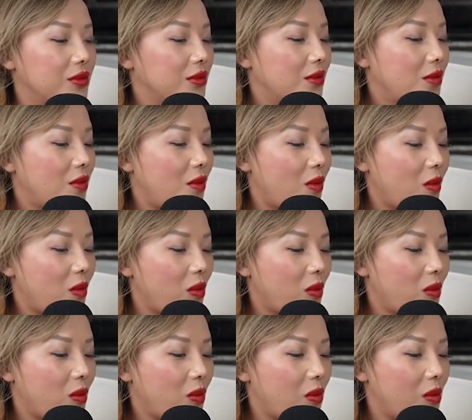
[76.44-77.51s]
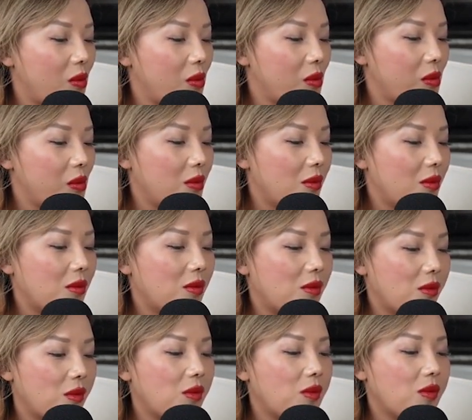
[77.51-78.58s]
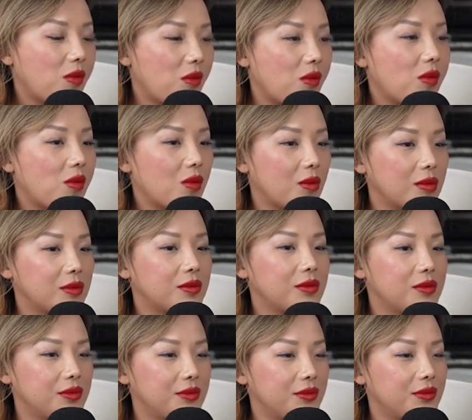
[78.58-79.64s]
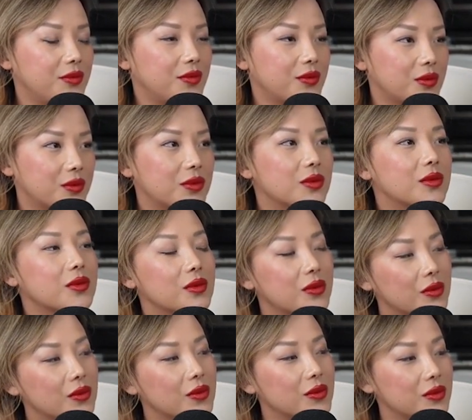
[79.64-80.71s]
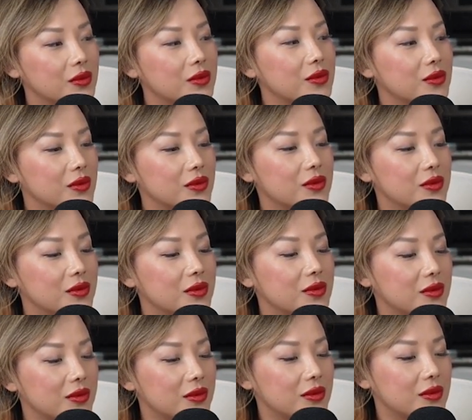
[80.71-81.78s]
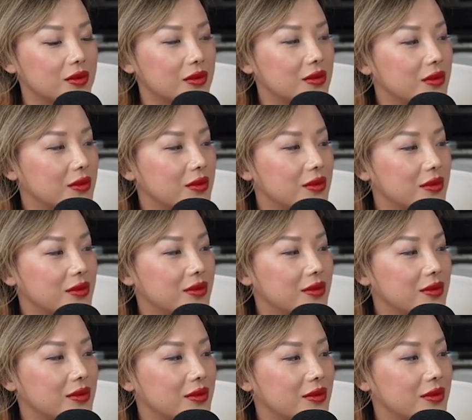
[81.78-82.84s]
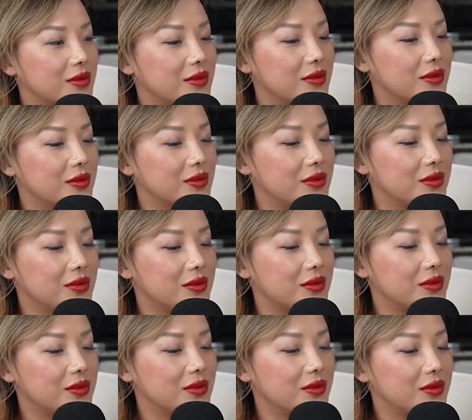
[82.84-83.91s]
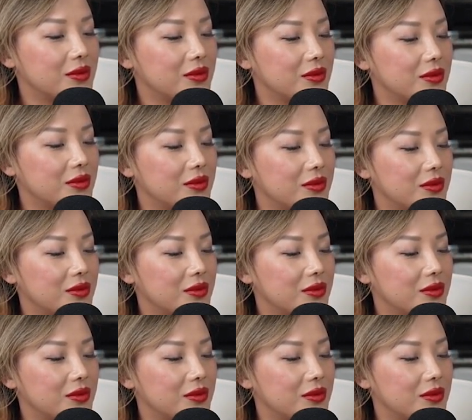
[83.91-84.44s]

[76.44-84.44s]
(silent)